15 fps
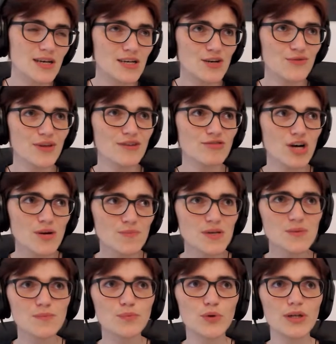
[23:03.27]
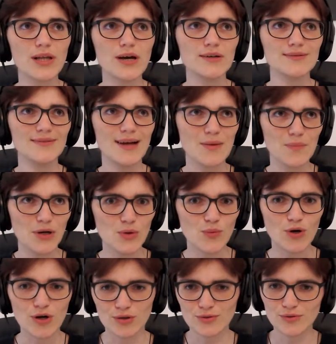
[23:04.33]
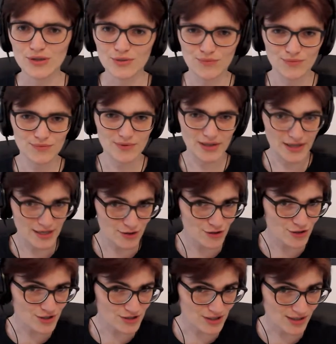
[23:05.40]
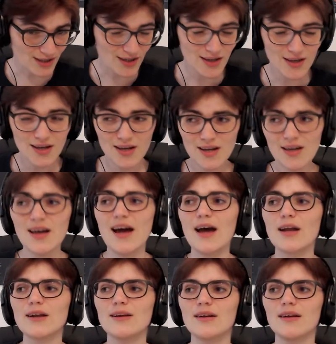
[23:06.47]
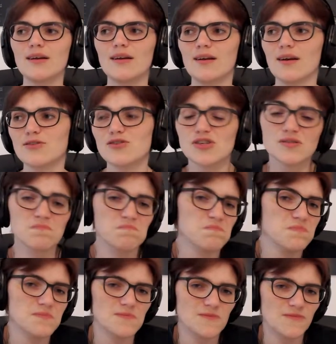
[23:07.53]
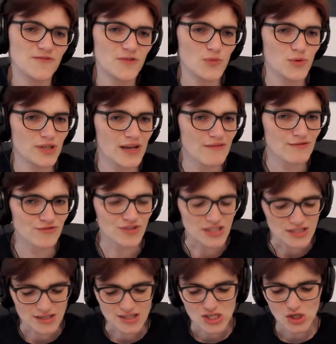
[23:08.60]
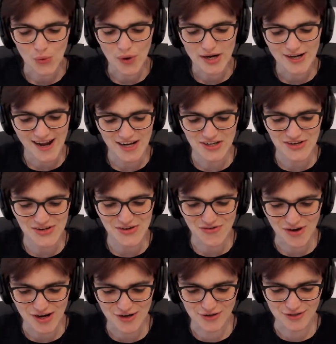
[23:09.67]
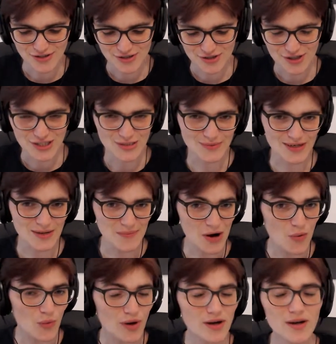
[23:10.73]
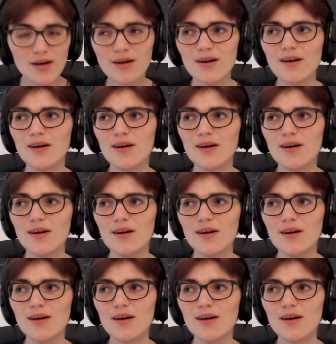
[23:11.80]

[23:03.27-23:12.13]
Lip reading: I know there are people at my work who don't like cursing, and just for whatever reason. So I actually try not to curse when I'm at work